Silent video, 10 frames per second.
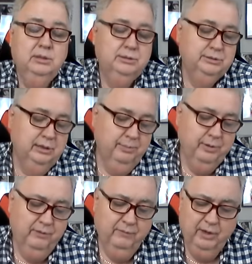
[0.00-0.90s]
Say a
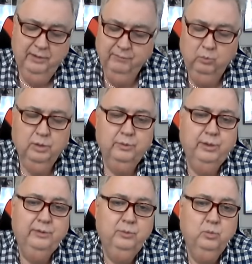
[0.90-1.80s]
prayer for everyone
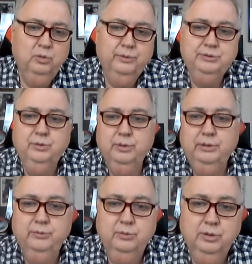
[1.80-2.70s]
around the world that's hurting
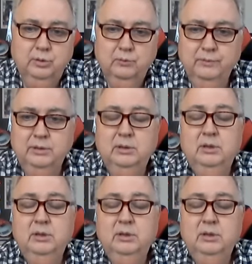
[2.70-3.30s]
through COVID,